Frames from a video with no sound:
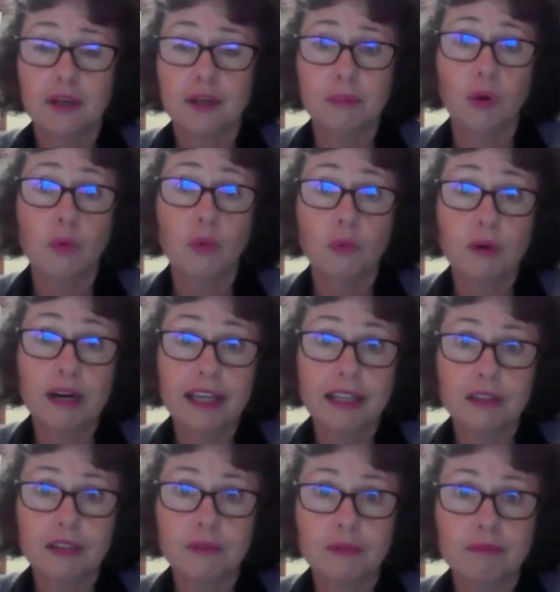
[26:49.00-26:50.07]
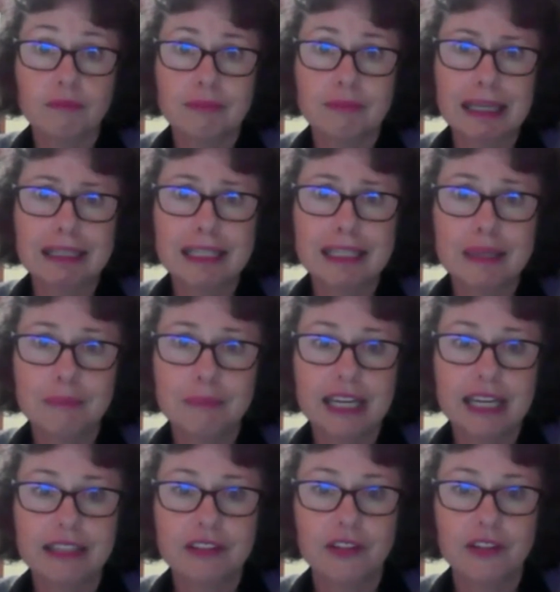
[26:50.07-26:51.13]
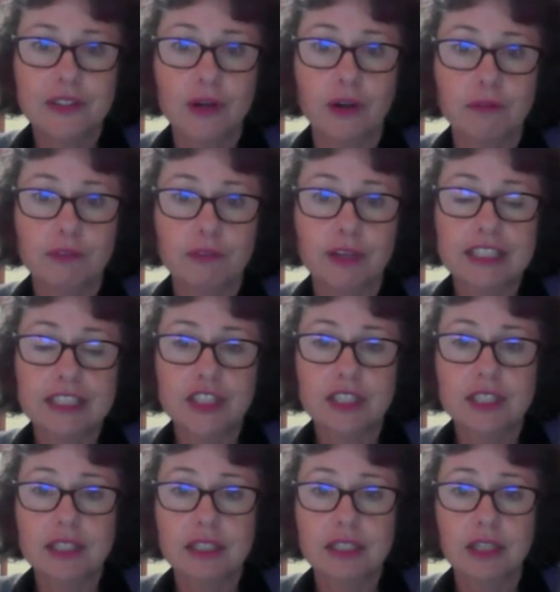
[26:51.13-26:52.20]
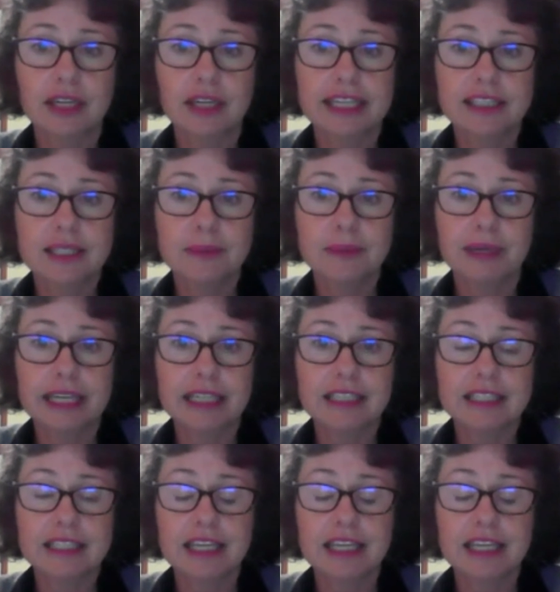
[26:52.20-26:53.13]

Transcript: or rather eliminate those hot flushes and night sweats.